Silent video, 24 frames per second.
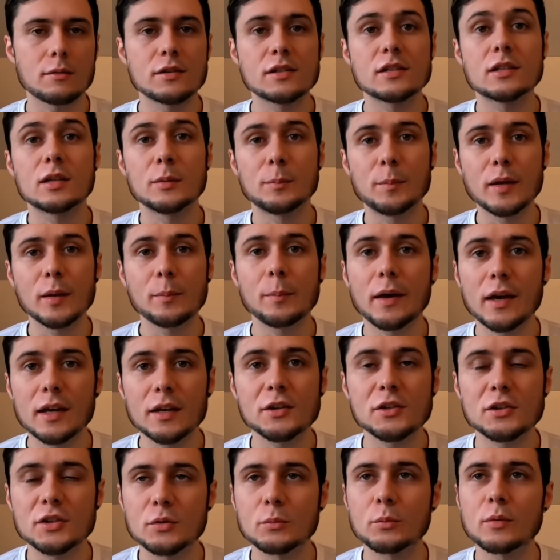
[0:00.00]
is to be
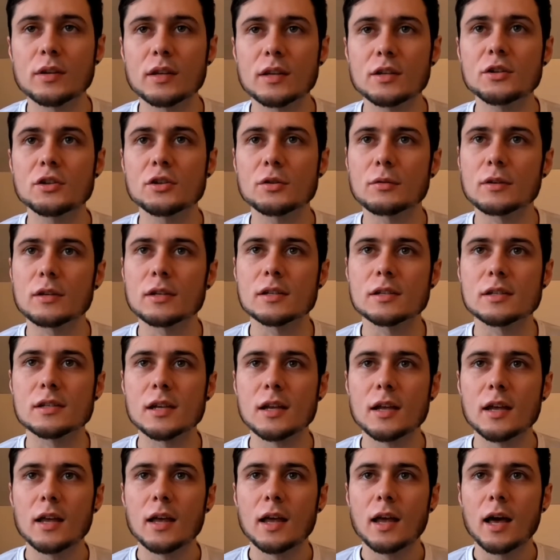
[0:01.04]
patient with injuries.
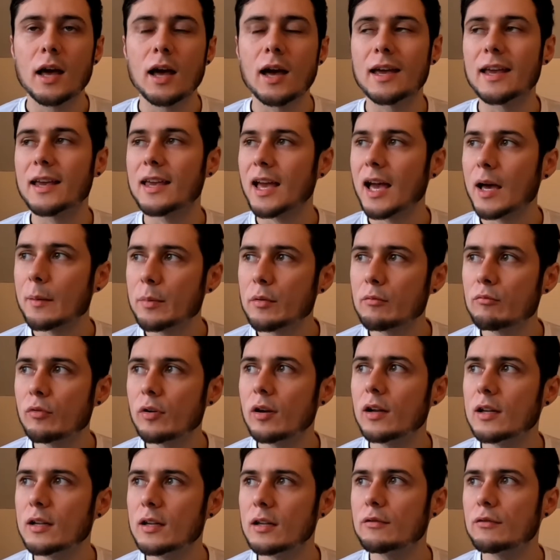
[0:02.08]
It can be
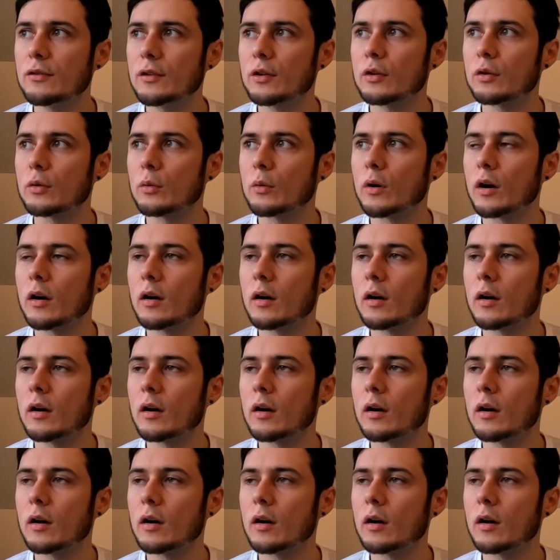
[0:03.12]
really difficult.